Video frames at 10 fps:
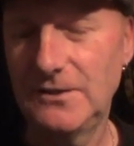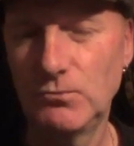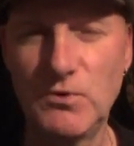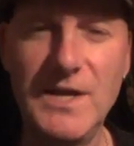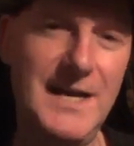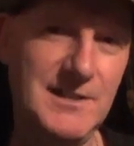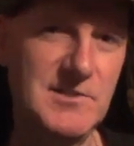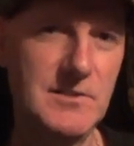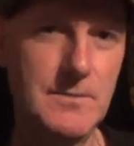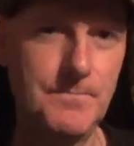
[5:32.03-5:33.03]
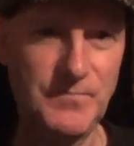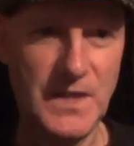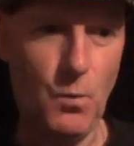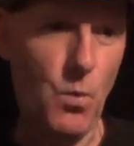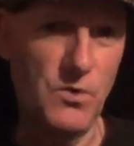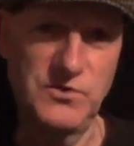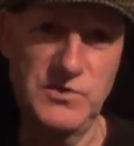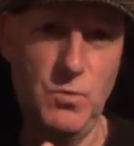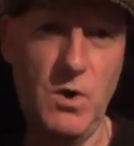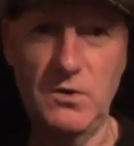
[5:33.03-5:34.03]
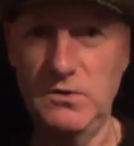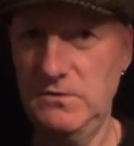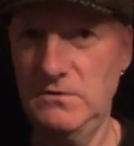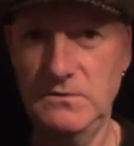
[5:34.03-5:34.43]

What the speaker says: I don't react to them one to one.